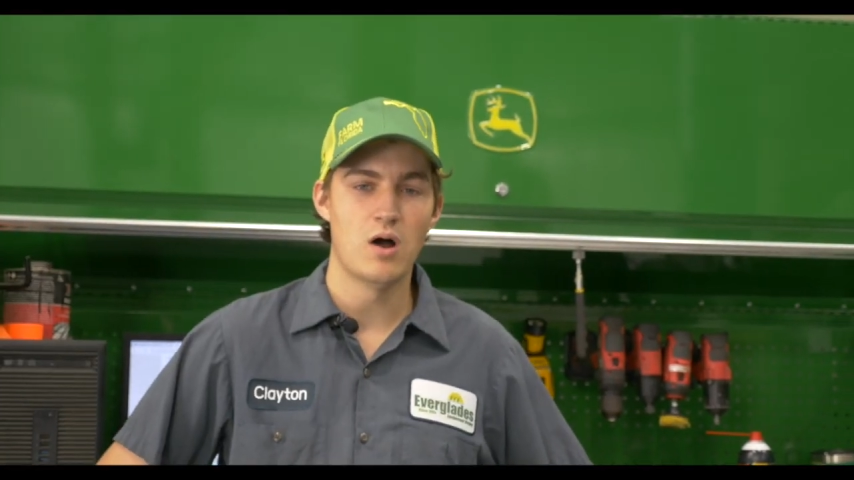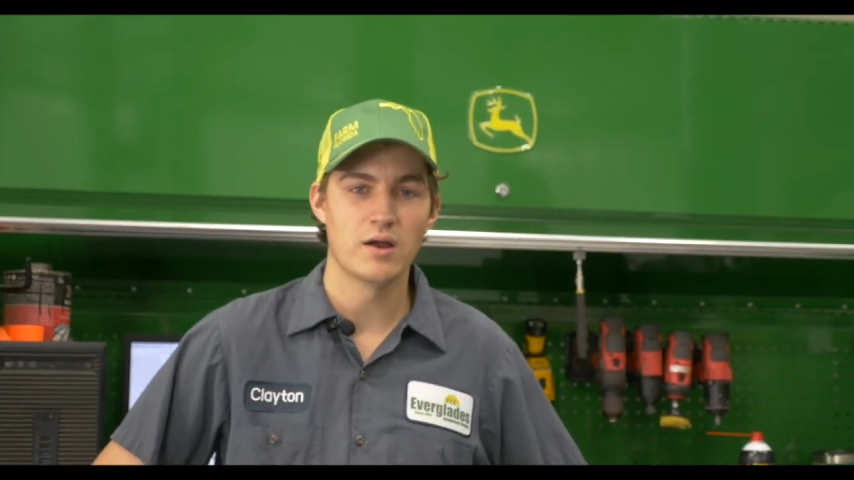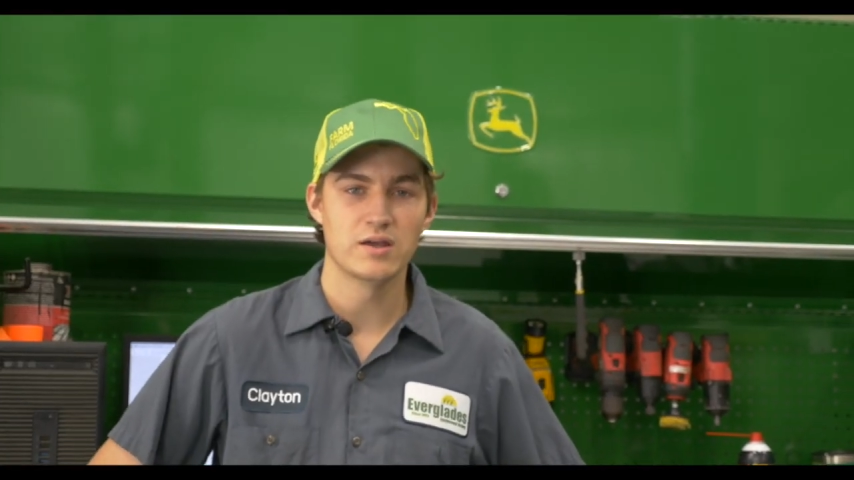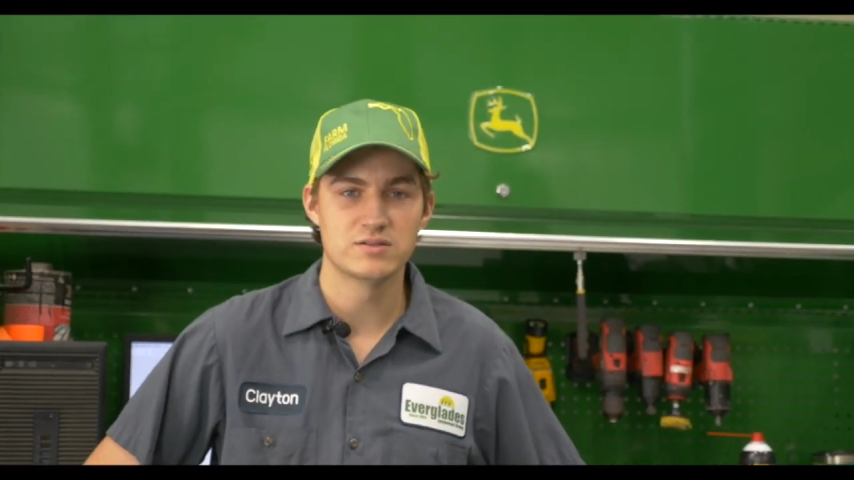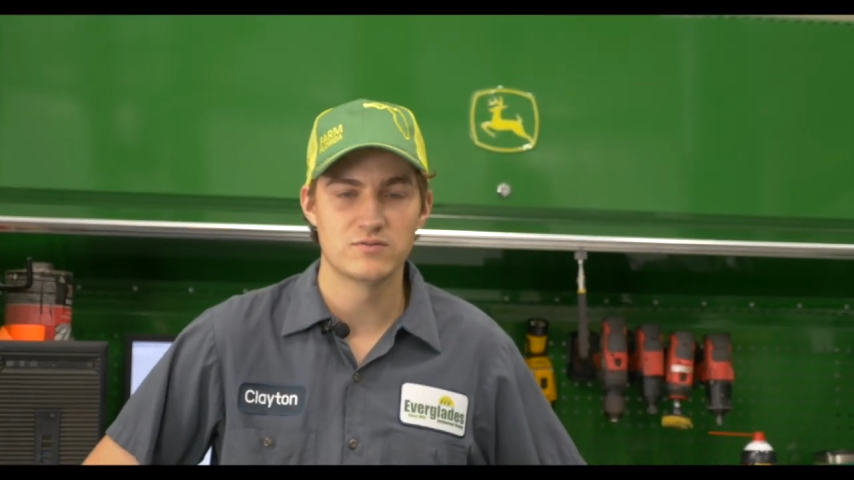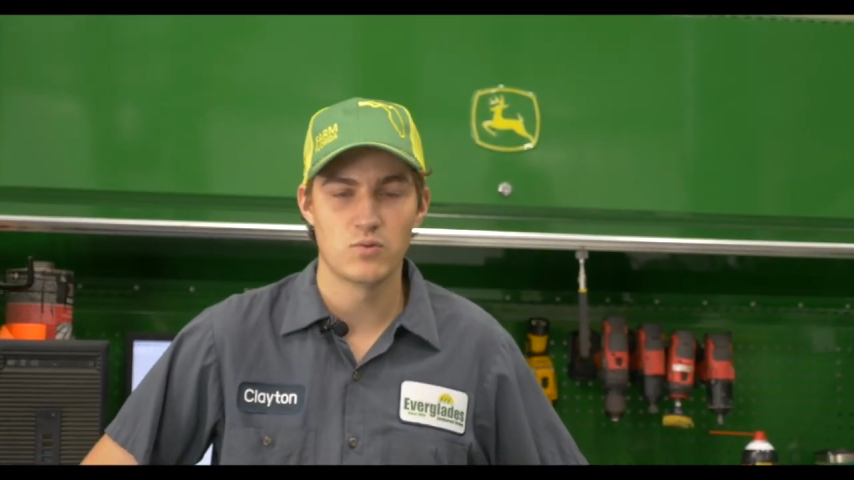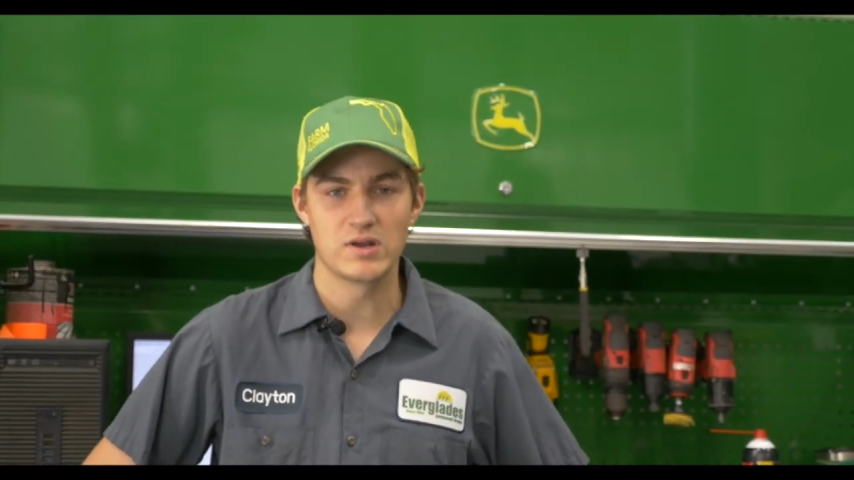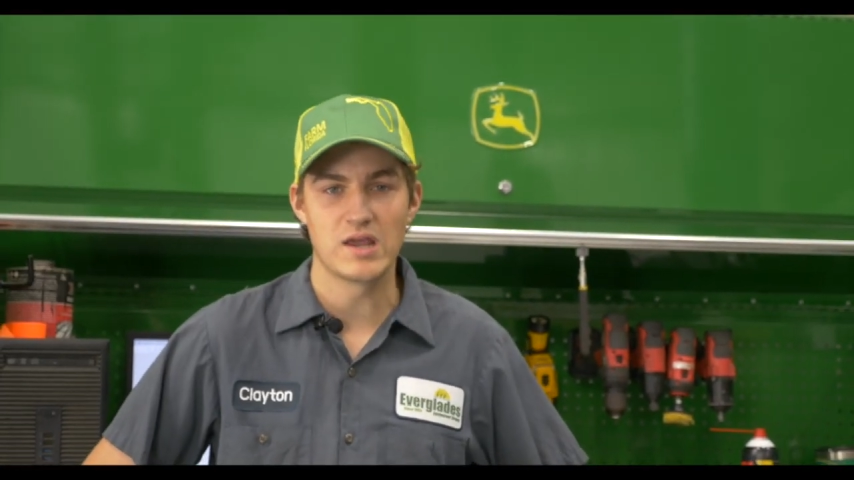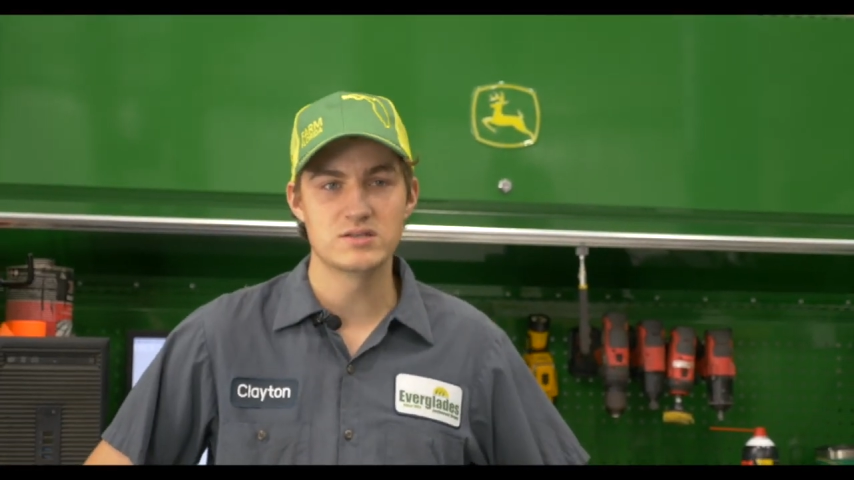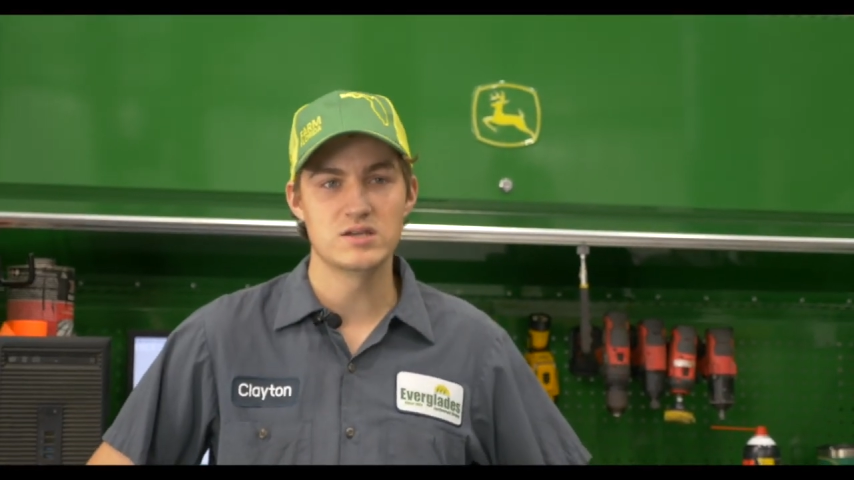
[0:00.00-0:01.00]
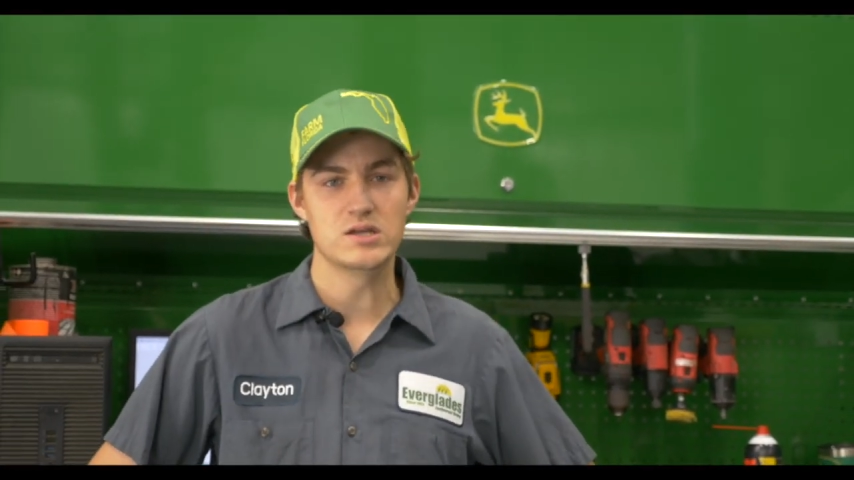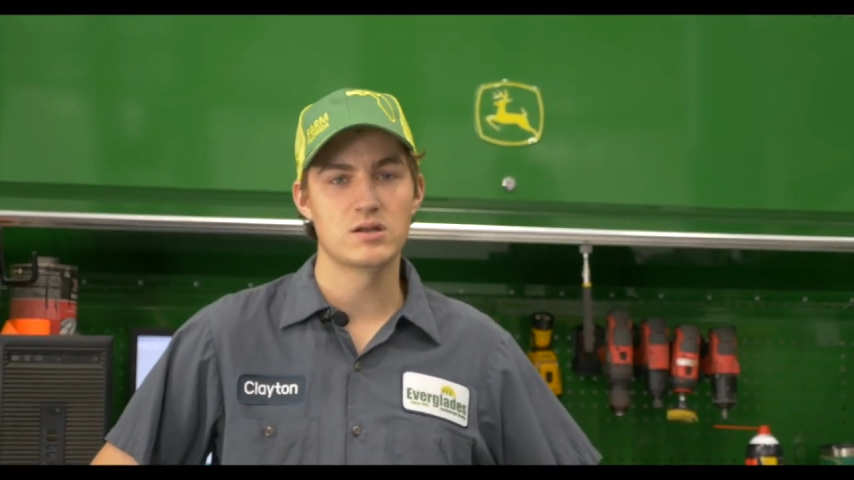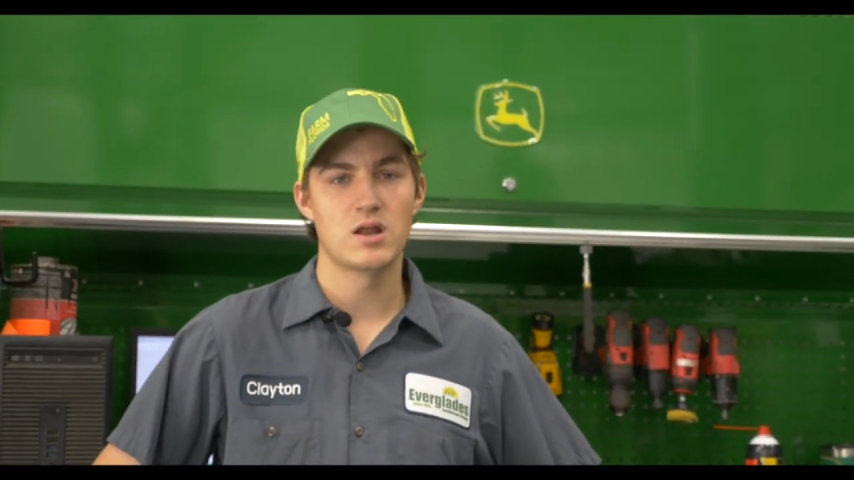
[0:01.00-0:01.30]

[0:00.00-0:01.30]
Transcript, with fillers: August of twenty eighteen,